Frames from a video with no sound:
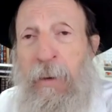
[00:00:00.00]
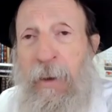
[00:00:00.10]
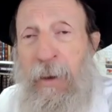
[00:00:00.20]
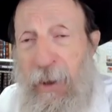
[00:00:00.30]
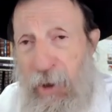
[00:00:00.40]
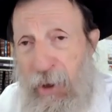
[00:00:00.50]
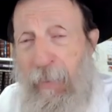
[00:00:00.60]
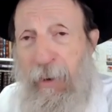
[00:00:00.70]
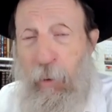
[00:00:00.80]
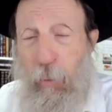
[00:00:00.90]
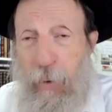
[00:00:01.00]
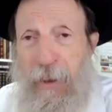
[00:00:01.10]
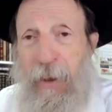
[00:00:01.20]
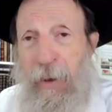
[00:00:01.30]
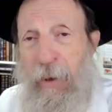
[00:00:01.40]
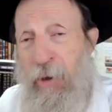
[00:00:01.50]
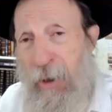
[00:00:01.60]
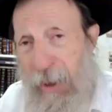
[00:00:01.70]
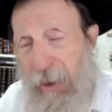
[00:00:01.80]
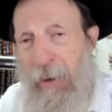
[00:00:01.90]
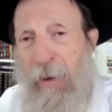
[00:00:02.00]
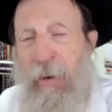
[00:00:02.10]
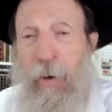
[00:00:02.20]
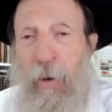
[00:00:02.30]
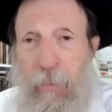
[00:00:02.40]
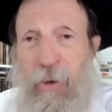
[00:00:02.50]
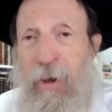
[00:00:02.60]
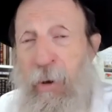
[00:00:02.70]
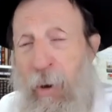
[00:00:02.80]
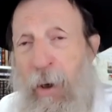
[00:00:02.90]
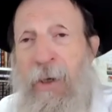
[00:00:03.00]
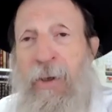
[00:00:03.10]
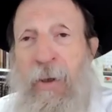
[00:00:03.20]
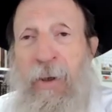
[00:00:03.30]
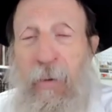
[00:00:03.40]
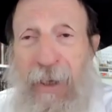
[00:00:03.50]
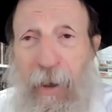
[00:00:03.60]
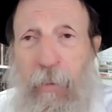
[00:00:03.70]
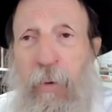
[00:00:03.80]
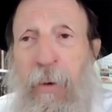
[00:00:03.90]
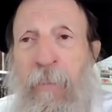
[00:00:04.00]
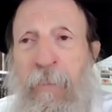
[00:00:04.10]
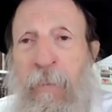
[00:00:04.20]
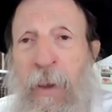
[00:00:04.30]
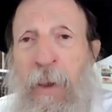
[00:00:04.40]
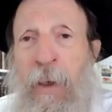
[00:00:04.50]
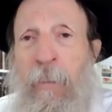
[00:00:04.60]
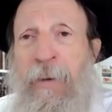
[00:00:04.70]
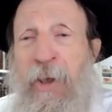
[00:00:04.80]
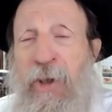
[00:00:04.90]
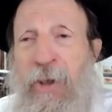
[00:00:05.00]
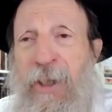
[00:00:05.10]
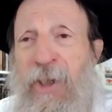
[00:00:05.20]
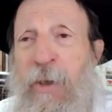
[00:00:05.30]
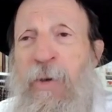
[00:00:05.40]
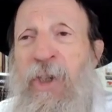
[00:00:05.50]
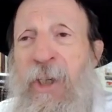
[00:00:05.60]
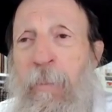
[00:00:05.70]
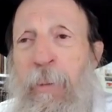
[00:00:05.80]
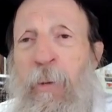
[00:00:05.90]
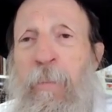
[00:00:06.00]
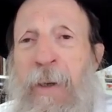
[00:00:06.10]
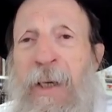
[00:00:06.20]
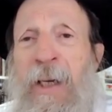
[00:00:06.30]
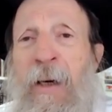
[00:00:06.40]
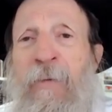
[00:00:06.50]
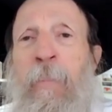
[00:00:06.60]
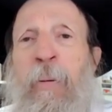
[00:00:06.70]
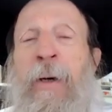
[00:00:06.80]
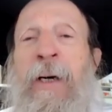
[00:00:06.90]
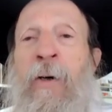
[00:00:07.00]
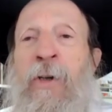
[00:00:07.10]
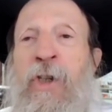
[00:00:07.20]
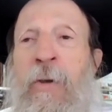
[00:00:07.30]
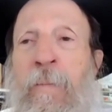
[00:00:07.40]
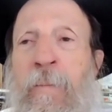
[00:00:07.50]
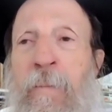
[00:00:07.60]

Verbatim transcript: to teach them how to read, how to understand the, the Chumash, the laws, the, the Talmud, but they should teach them simple meaning of the prayers.